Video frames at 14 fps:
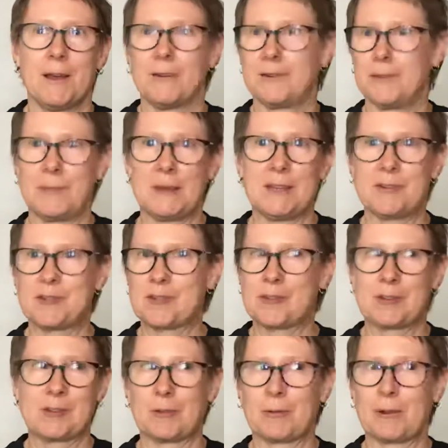to the beach,
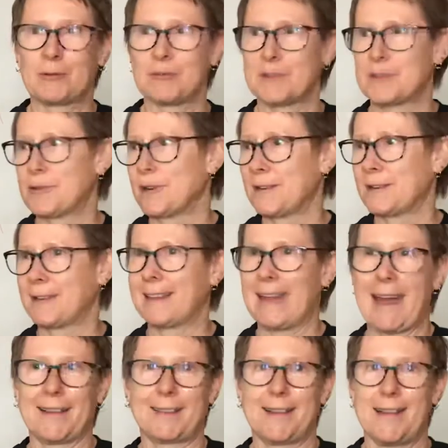to the grocery store, to the
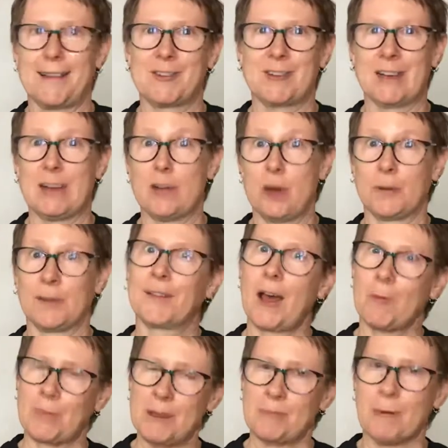gas station, and notice how
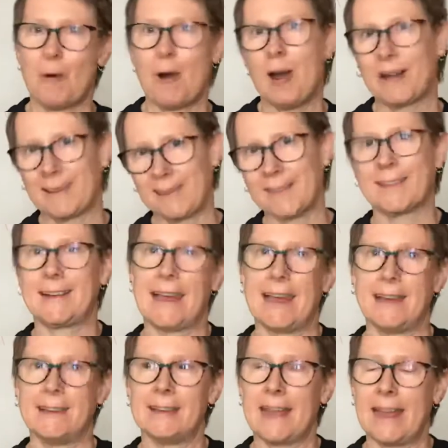people walk and
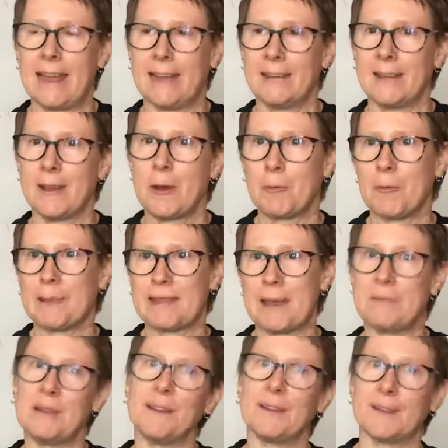stand, and what that
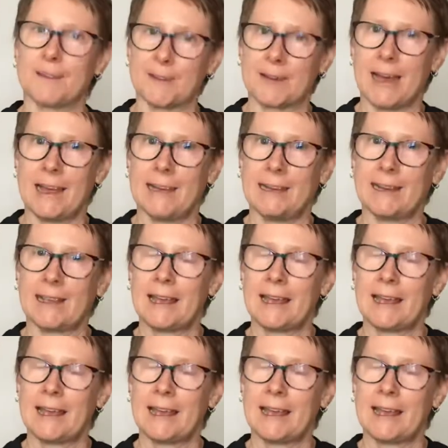means is tight,